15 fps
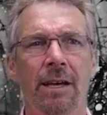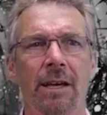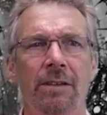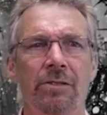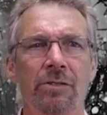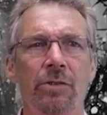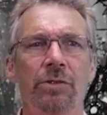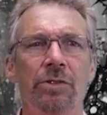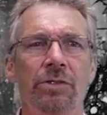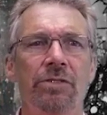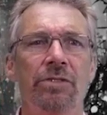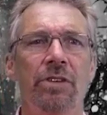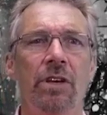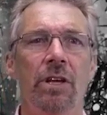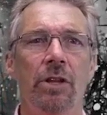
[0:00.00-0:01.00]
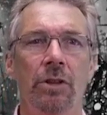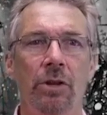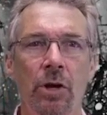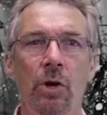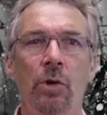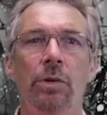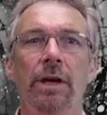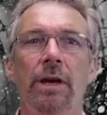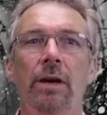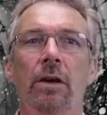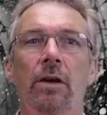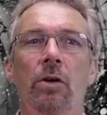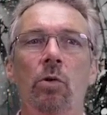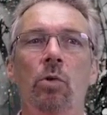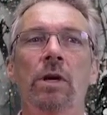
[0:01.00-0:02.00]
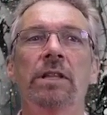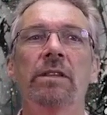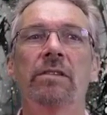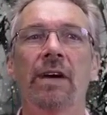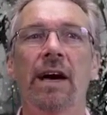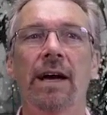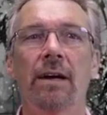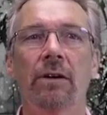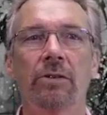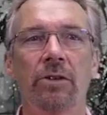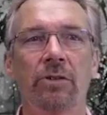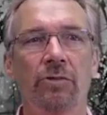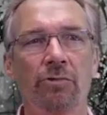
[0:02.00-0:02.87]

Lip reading: students know their quintile